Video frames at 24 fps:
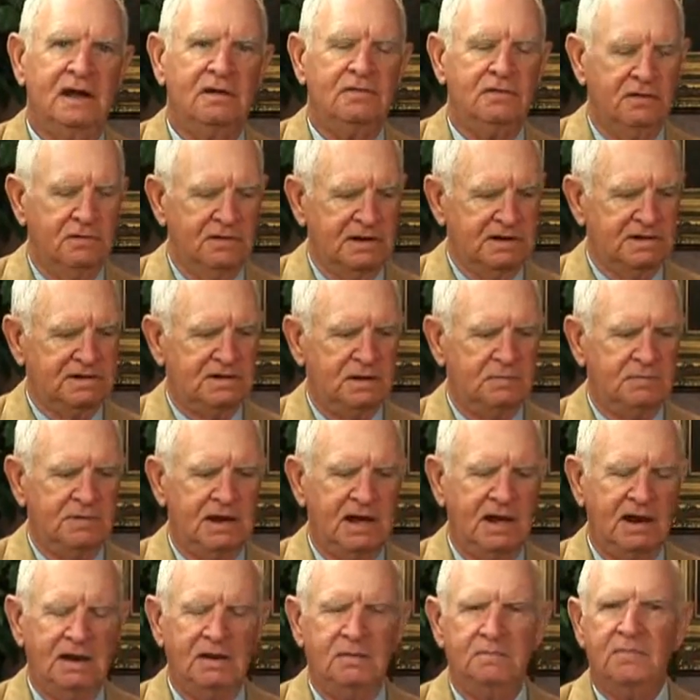They're
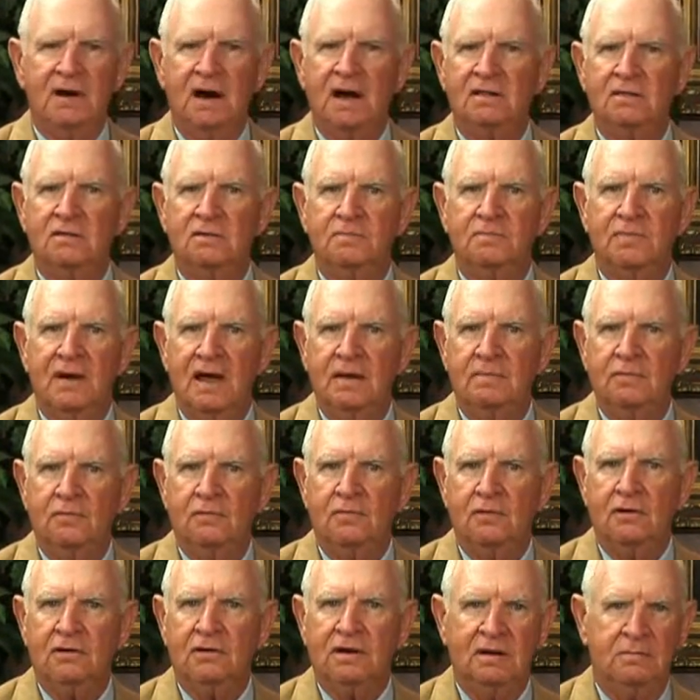intimidated by their
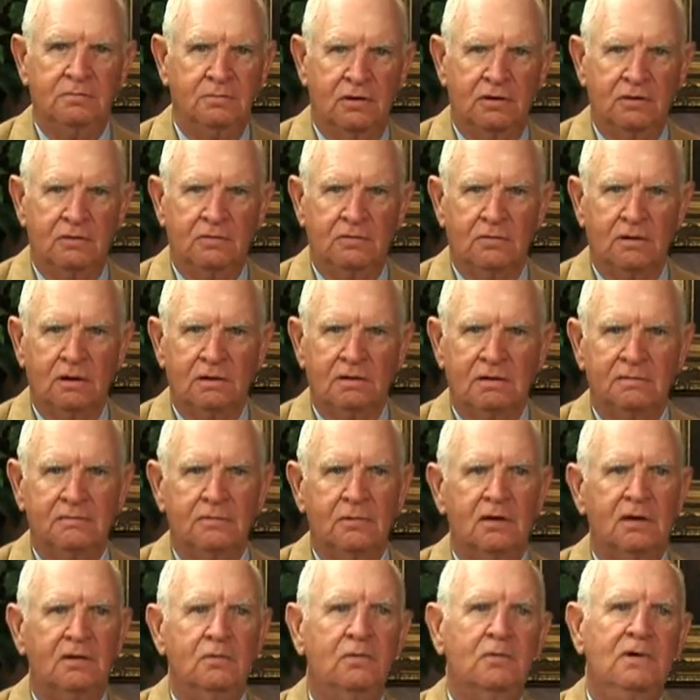paperwork and bookwork,
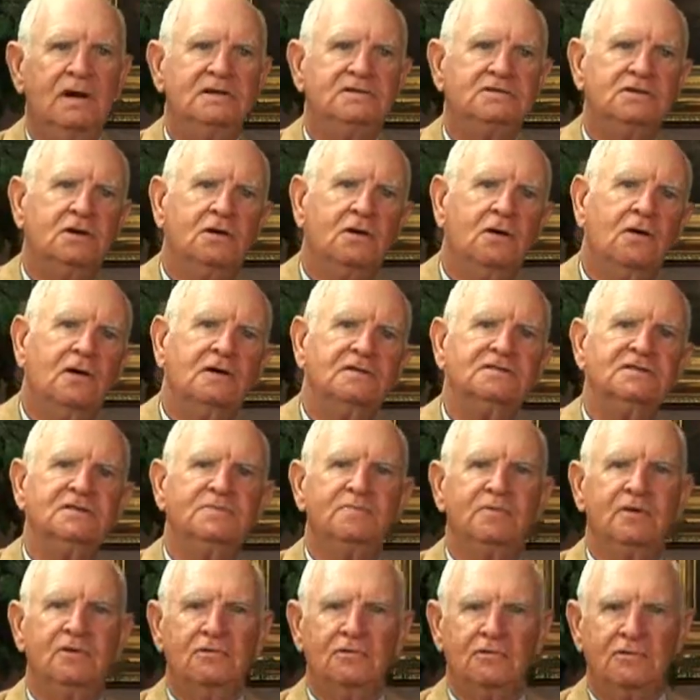which causes
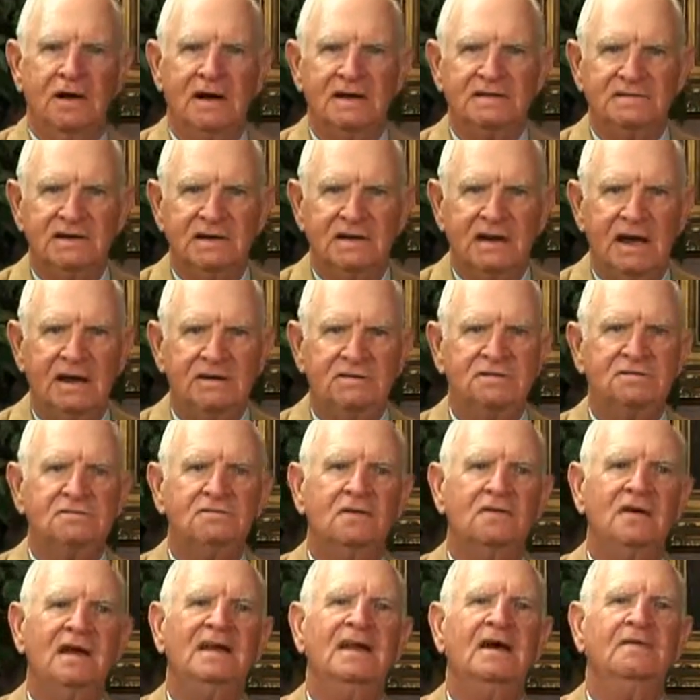procrastination,
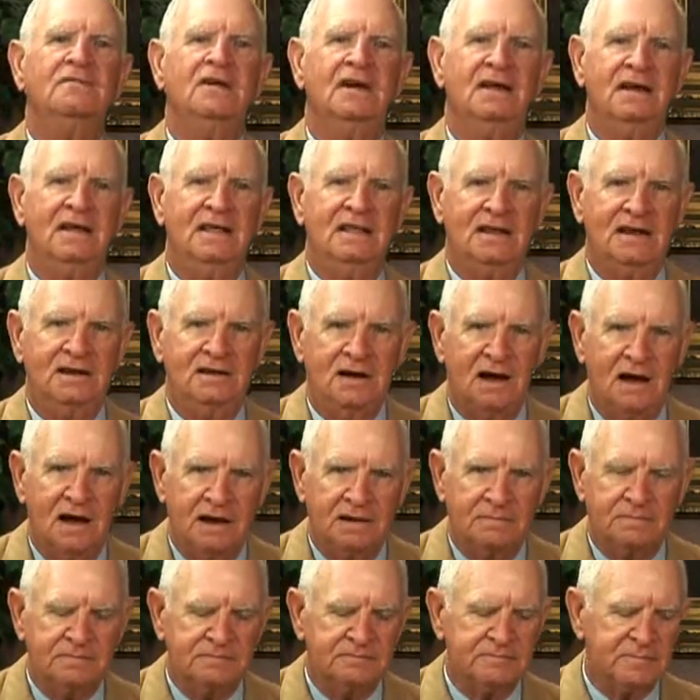so they never get anything
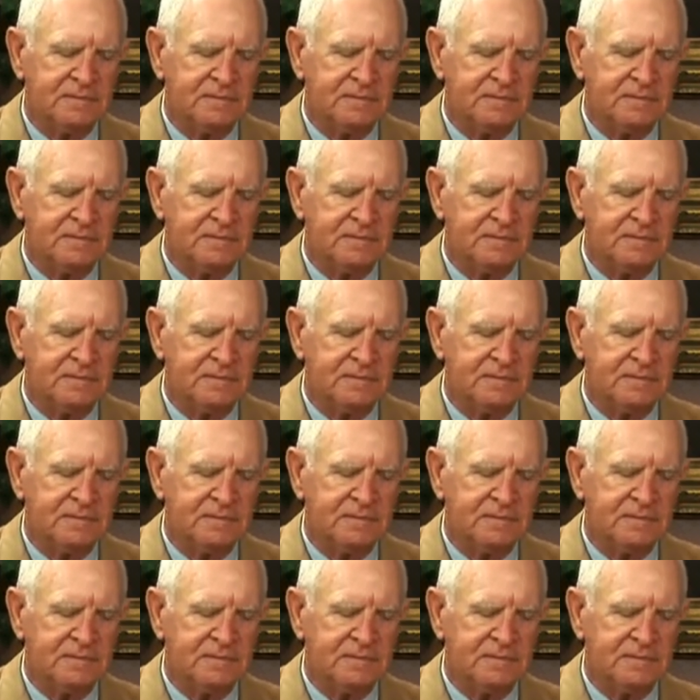done.